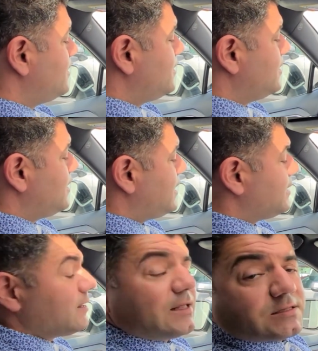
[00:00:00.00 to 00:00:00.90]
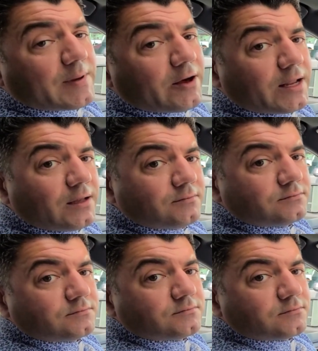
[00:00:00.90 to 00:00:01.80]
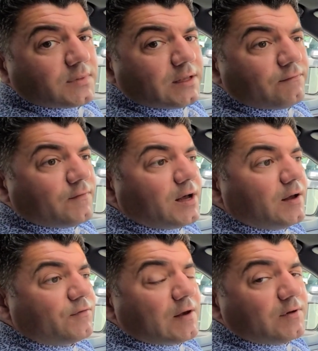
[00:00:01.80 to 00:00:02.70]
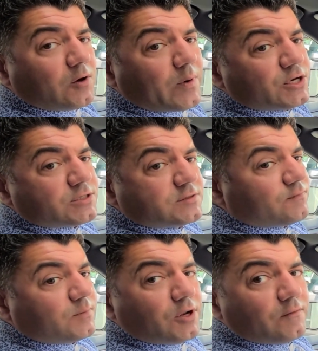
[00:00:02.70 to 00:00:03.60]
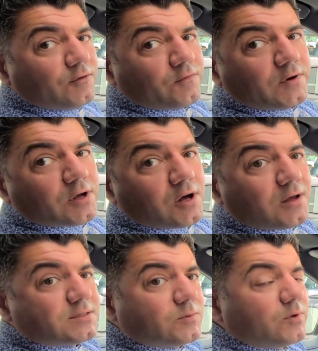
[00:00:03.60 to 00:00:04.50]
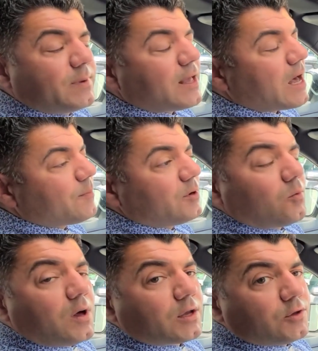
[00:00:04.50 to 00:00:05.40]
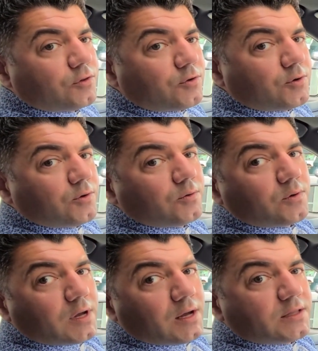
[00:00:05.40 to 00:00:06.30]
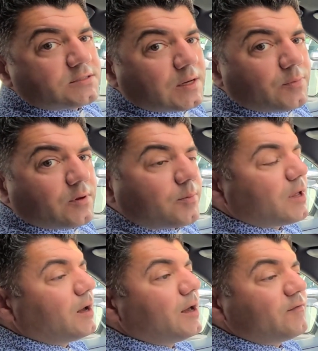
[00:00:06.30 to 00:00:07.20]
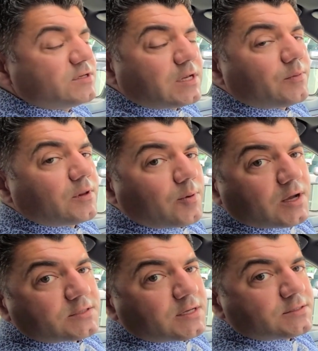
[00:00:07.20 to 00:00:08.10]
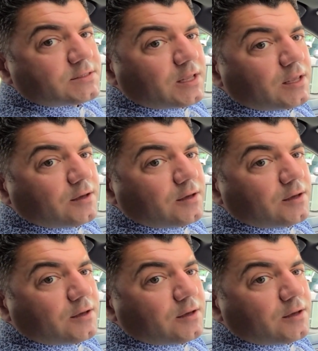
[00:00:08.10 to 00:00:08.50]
I think that's about it. If you have any questions, feel free to call us, and we'd be happy to walk you through every step of the process. Thank you.